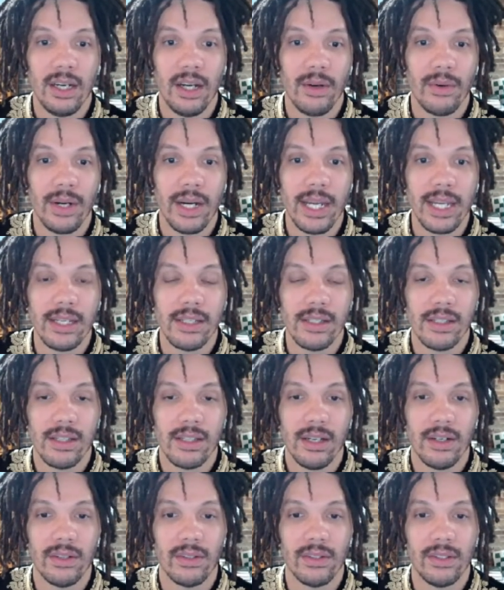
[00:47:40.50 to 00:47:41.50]
All right,
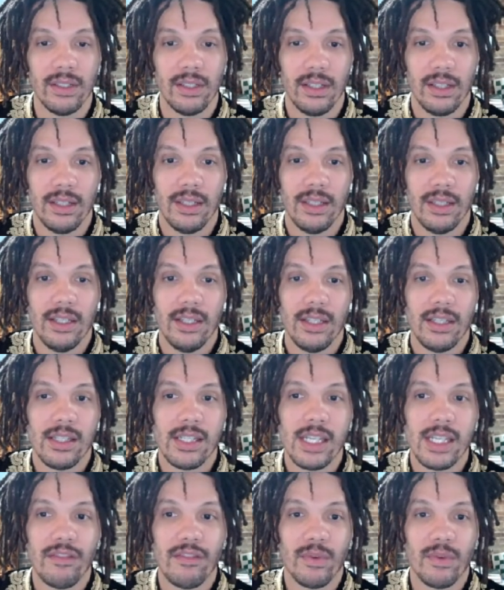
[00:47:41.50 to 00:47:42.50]
so
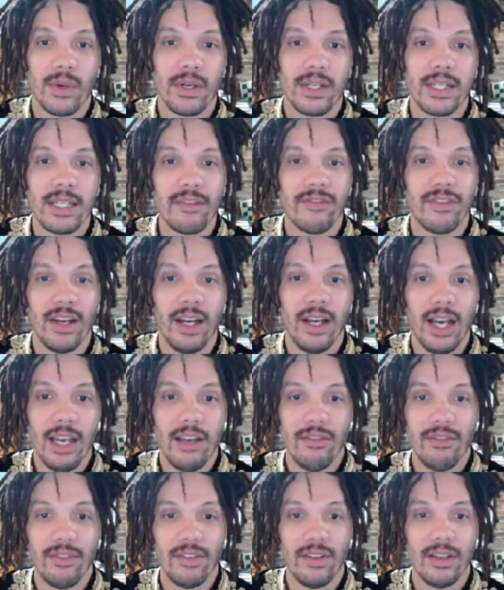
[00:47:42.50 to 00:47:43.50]
d4,
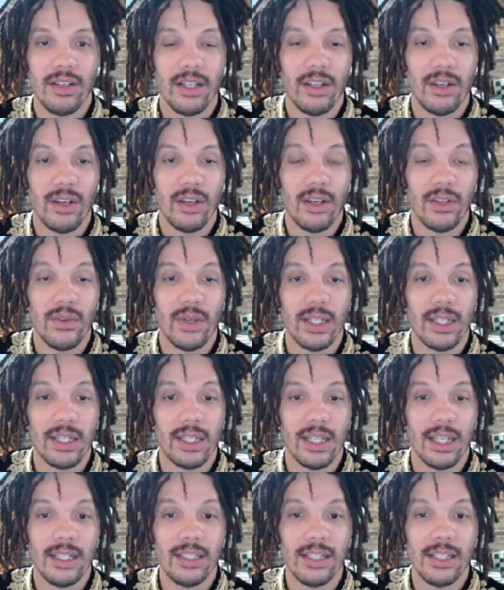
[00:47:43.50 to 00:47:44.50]
d5. Oh, a
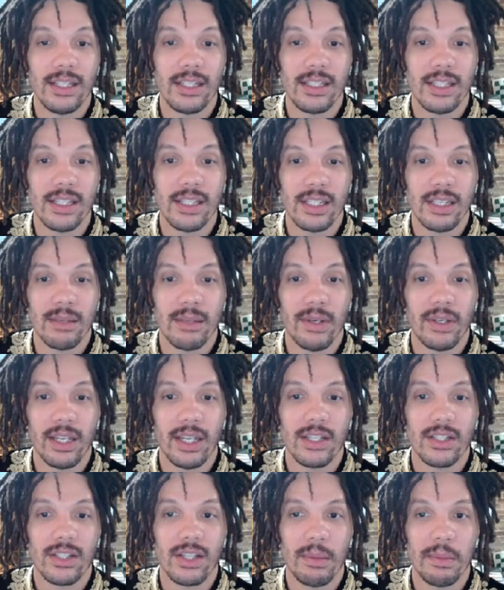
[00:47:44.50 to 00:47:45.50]
London system.
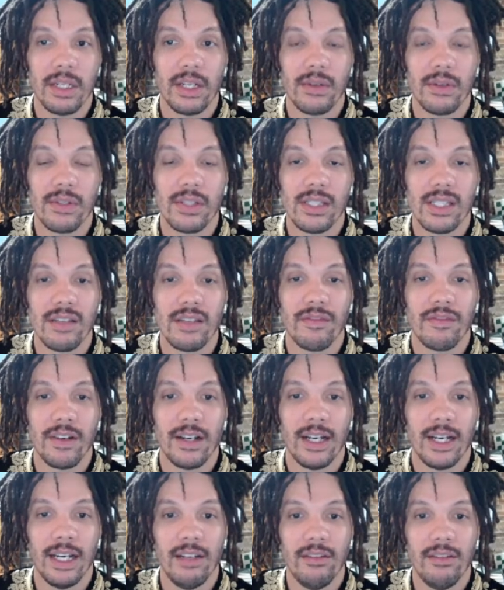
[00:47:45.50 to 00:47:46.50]
Okay, so I'm gonna go
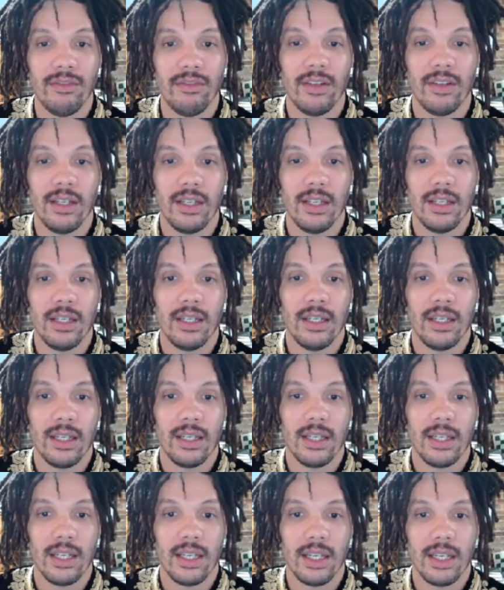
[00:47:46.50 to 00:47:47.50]
c5
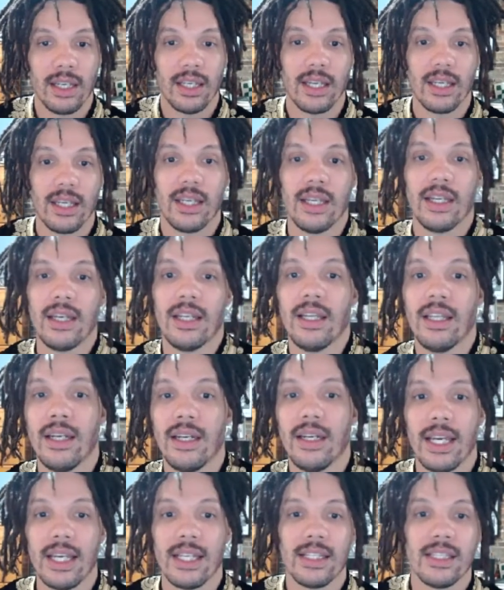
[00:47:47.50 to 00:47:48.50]
and
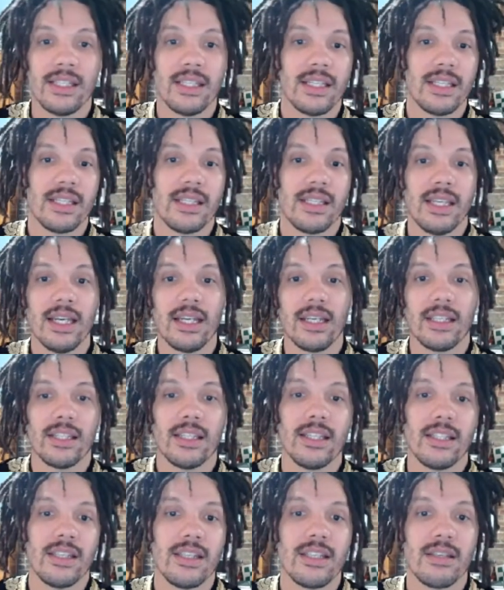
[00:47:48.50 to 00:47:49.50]
knight
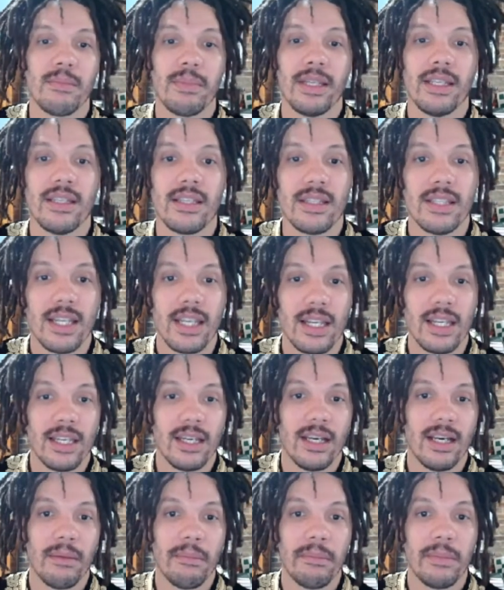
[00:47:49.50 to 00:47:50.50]
c6. This has been
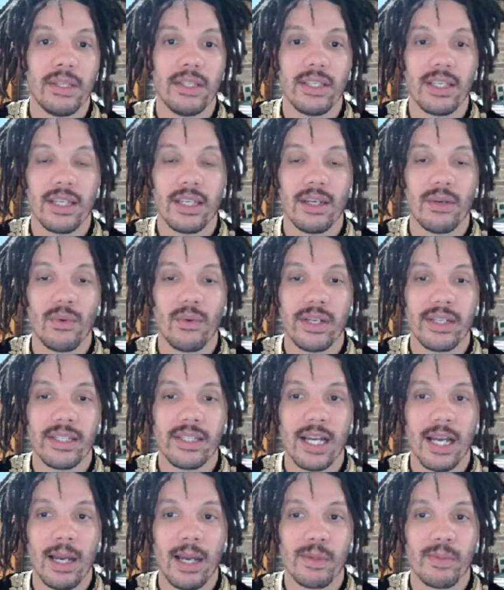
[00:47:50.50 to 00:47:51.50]
seen 1,000,001
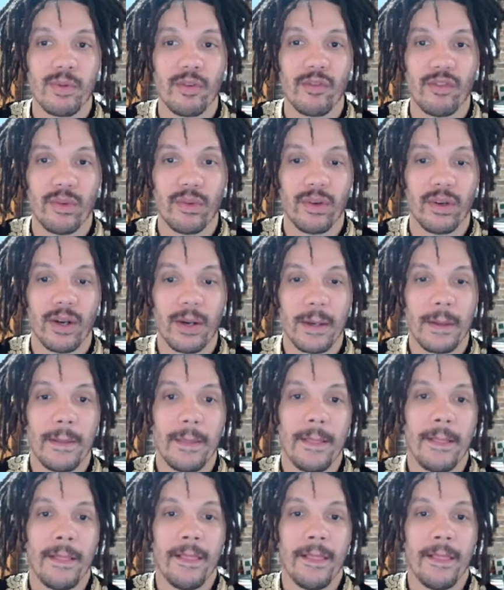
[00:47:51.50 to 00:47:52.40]
times before.